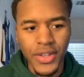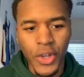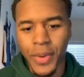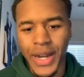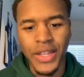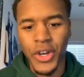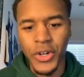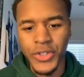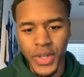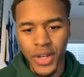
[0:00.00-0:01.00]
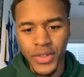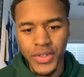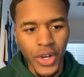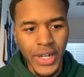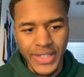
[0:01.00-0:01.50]
nobody knows what
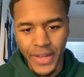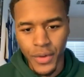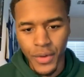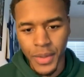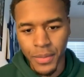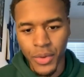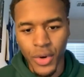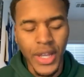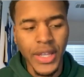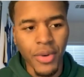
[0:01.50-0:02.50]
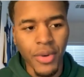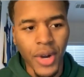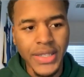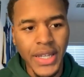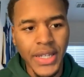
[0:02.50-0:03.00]
goes on except for the people who are in the
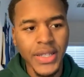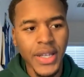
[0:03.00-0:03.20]
process.